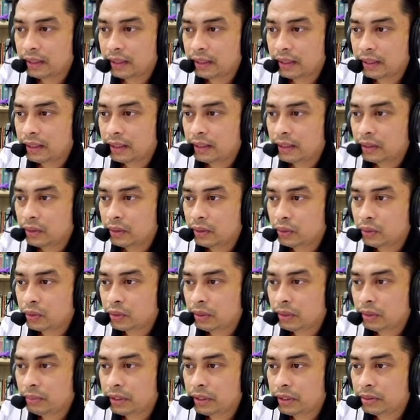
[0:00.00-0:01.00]
OK,
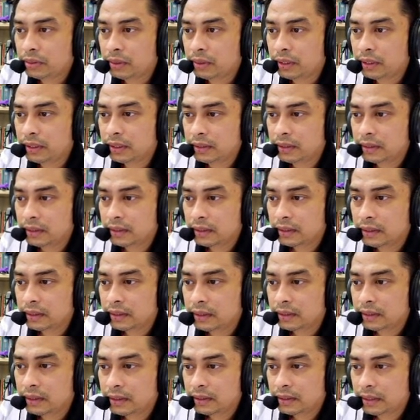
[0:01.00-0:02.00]
go to the measurement,
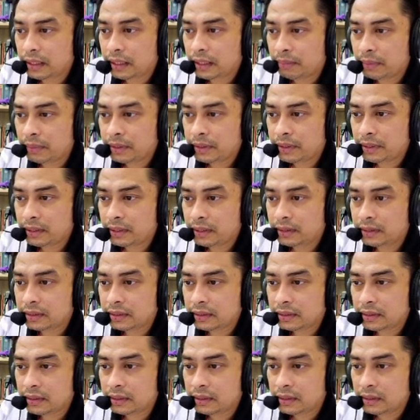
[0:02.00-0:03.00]
time
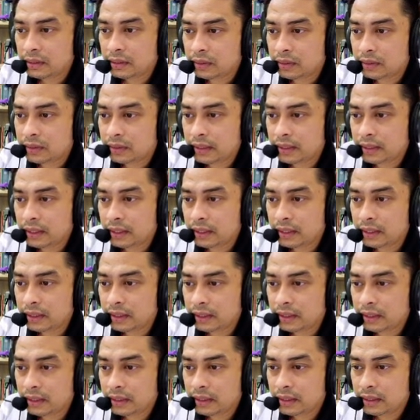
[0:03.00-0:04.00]
basis,
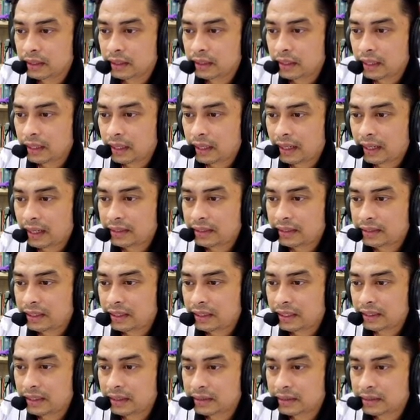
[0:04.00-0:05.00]
offsetting,
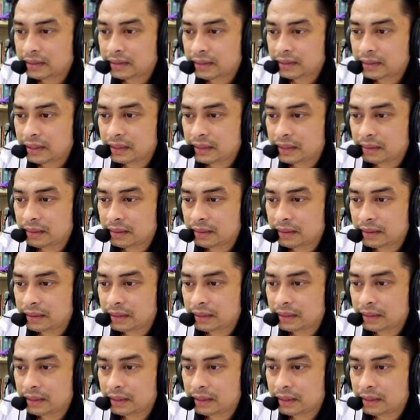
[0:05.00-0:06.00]
I change the Z
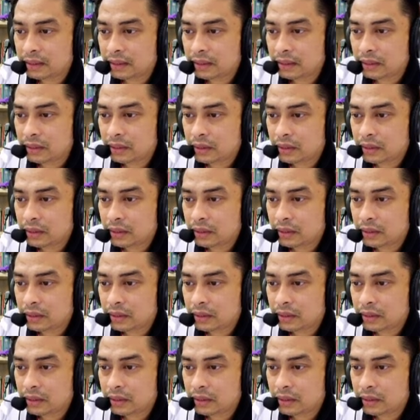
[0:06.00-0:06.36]
setting.